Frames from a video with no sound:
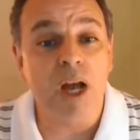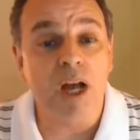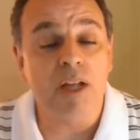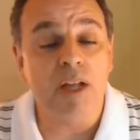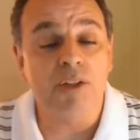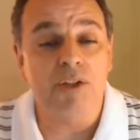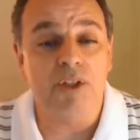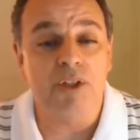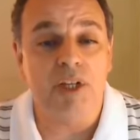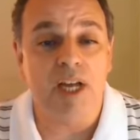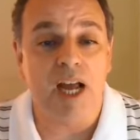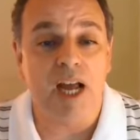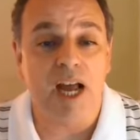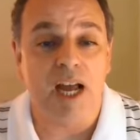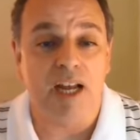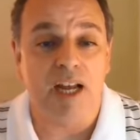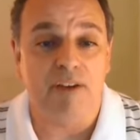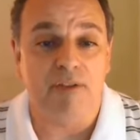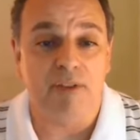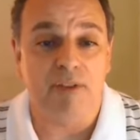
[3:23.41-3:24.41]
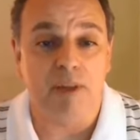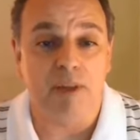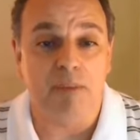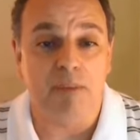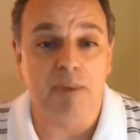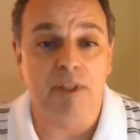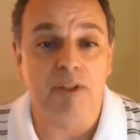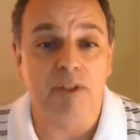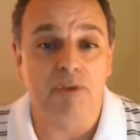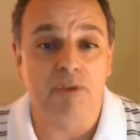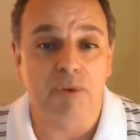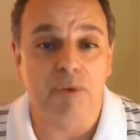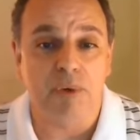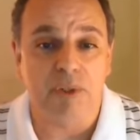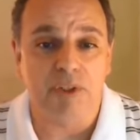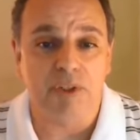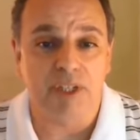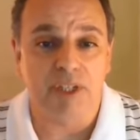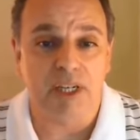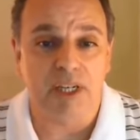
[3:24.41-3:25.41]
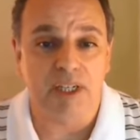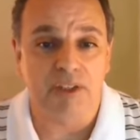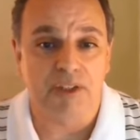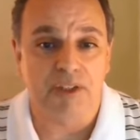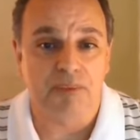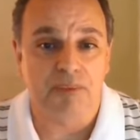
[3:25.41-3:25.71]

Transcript: unto God. Philippians 4:6.